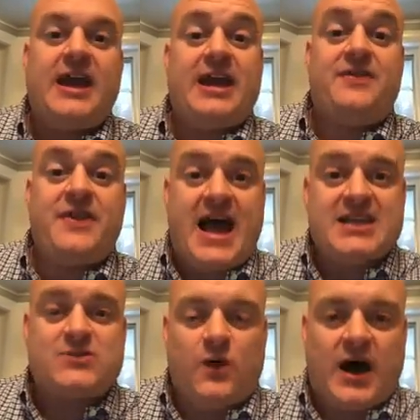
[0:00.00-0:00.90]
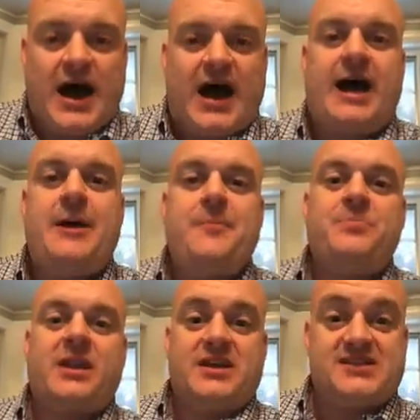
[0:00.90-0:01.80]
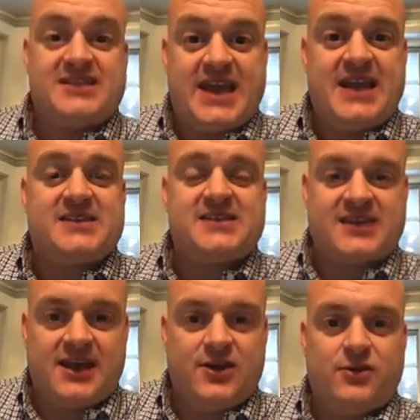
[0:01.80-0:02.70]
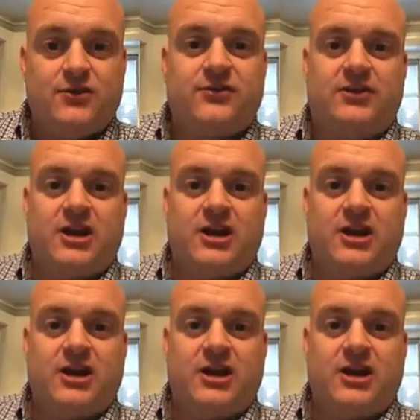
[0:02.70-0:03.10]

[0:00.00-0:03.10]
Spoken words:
And that's why estate sales,